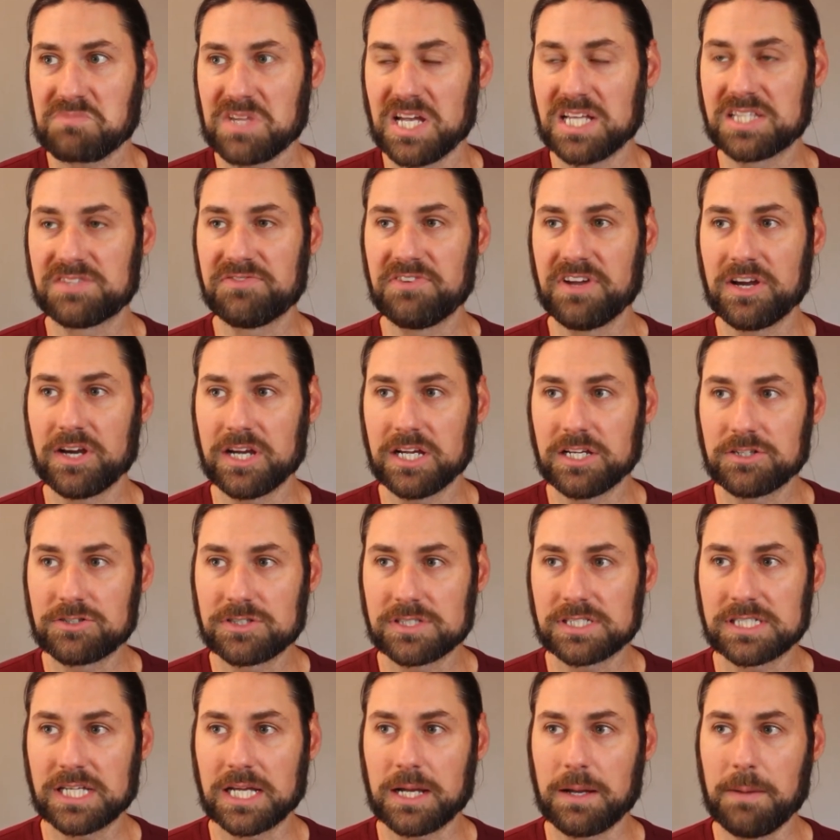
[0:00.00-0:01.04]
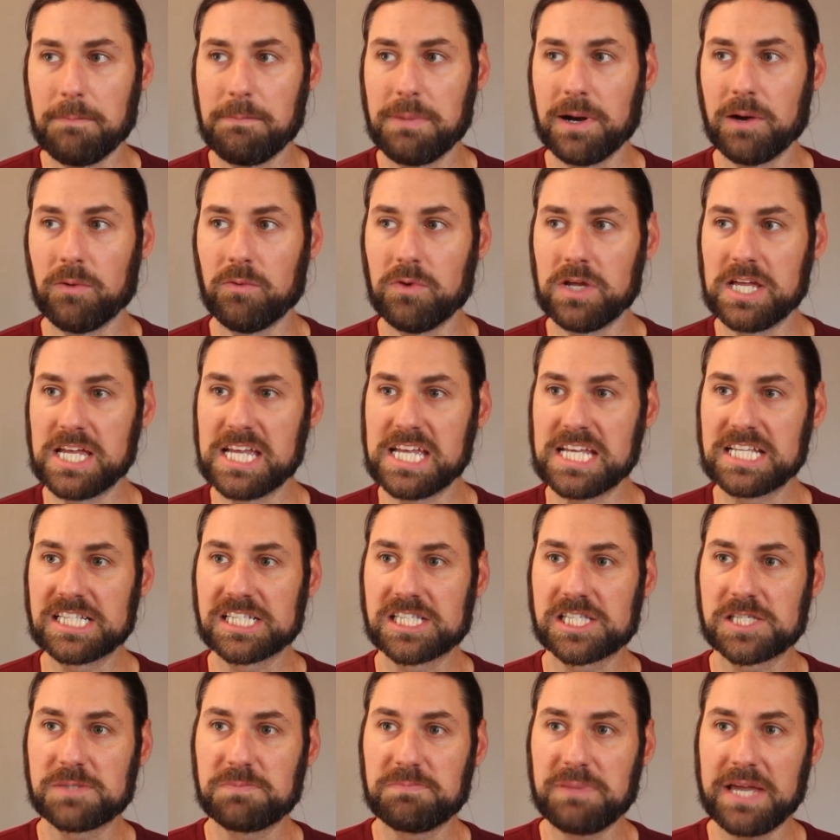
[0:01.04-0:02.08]
it's very interesting, but
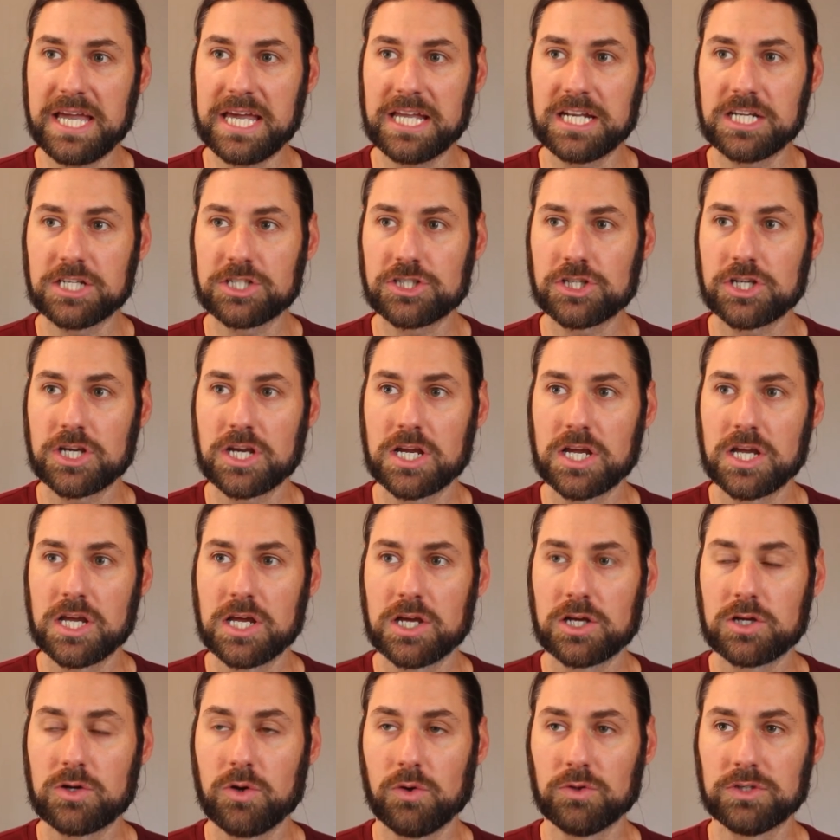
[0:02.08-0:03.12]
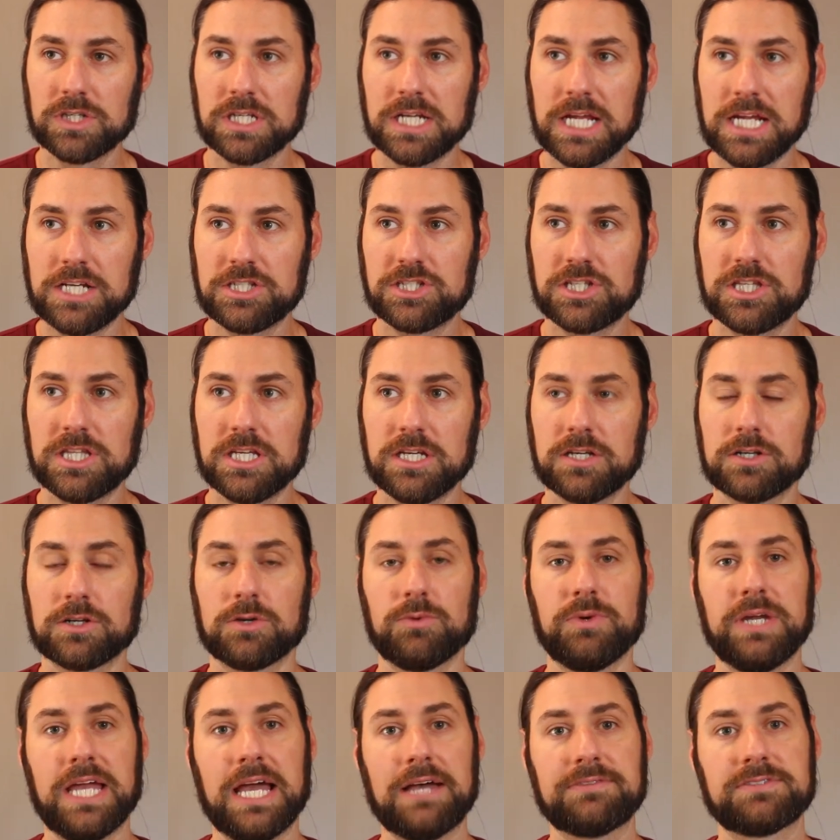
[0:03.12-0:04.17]
in Spanish Golden Age
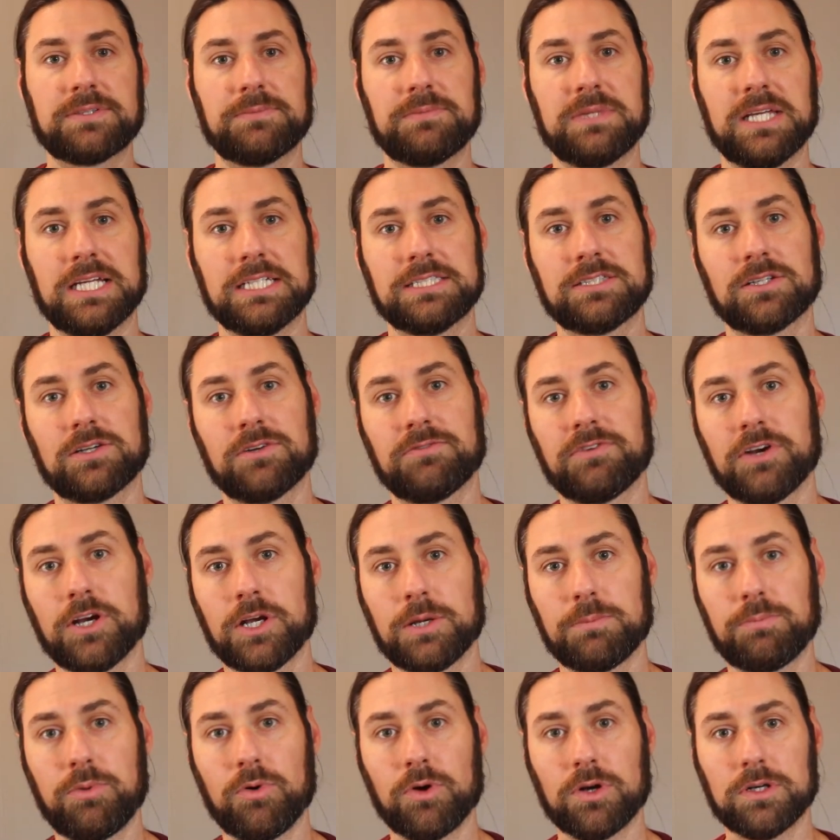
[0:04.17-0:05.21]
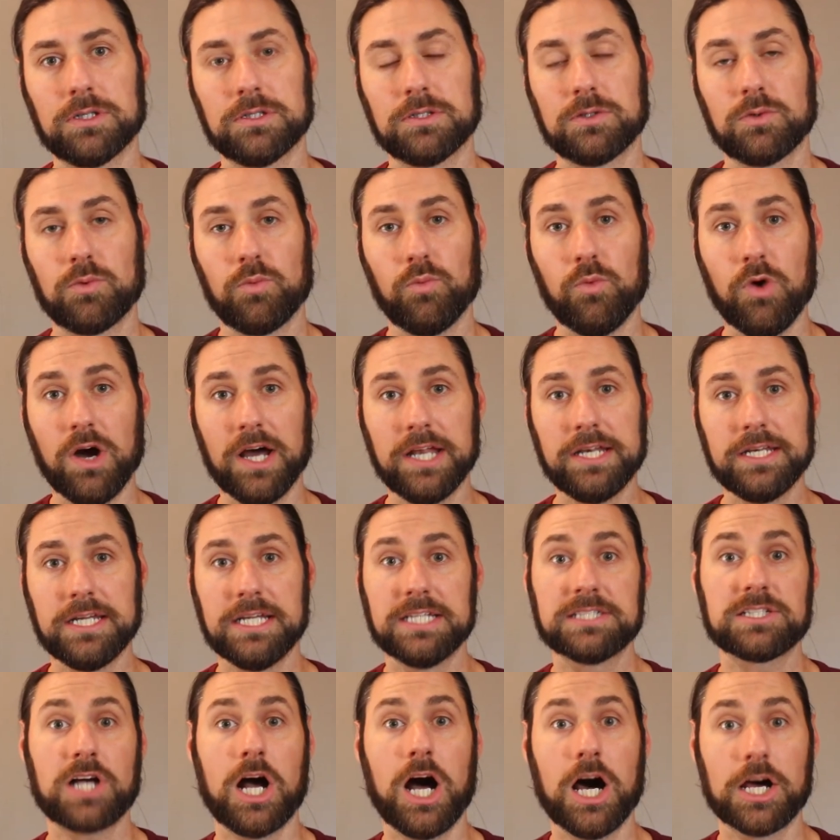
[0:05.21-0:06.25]
theater, we have some things that are very important. One
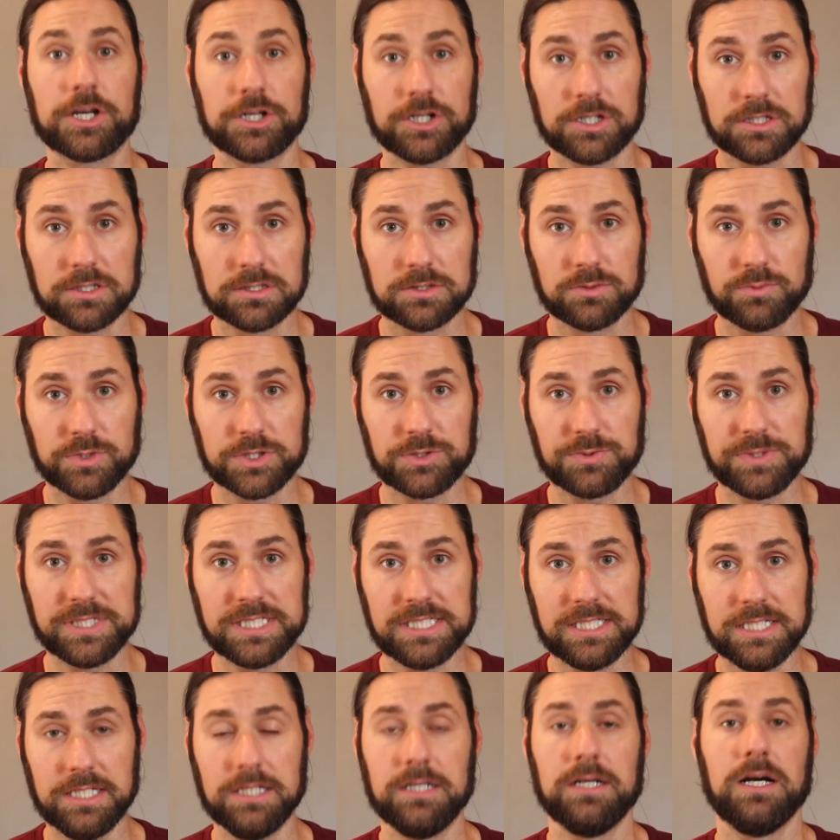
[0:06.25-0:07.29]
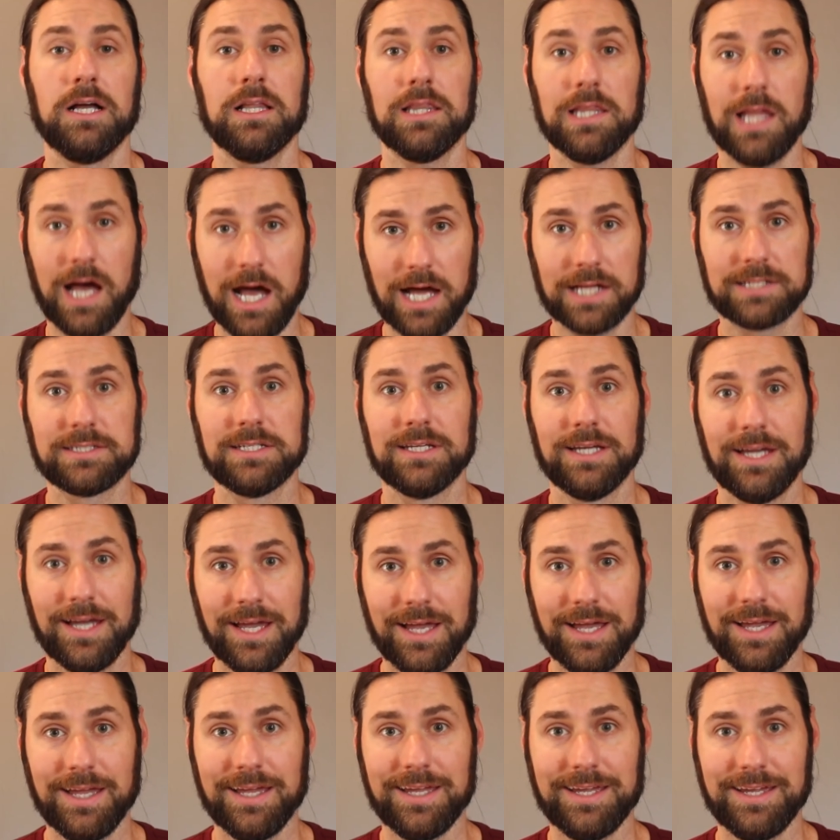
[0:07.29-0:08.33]
is honor, which we see a lot
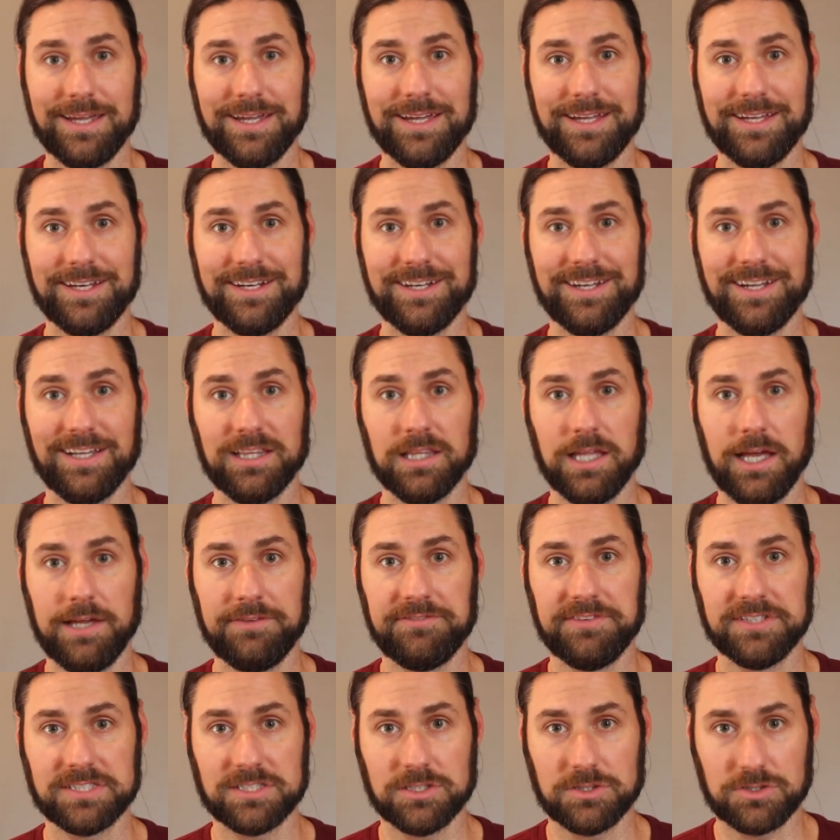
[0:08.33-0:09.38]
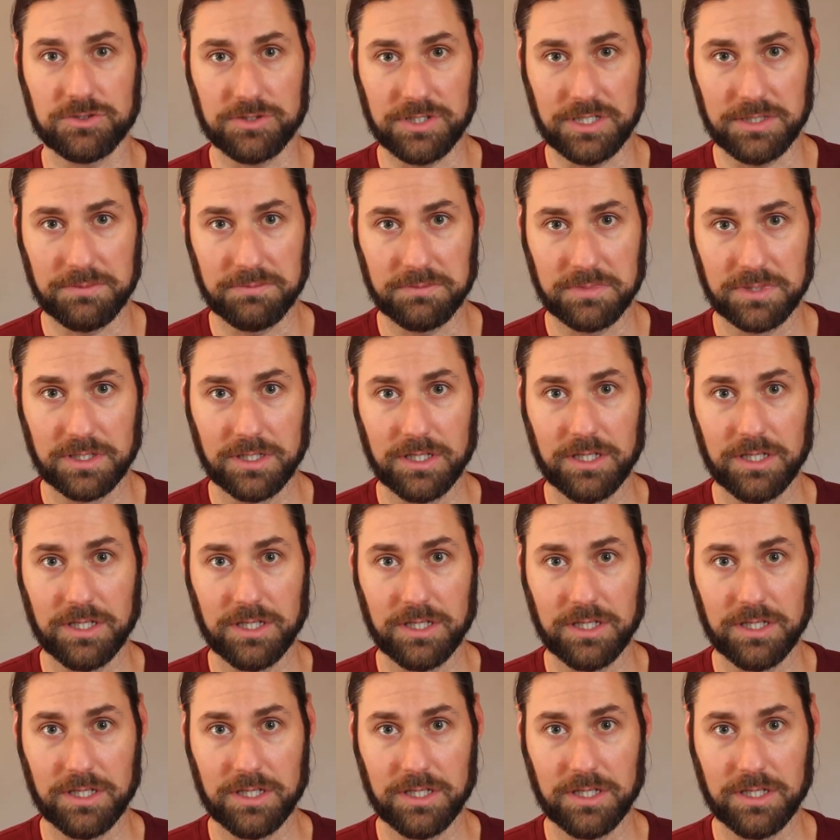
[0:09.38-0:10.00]
in Life as a Dream.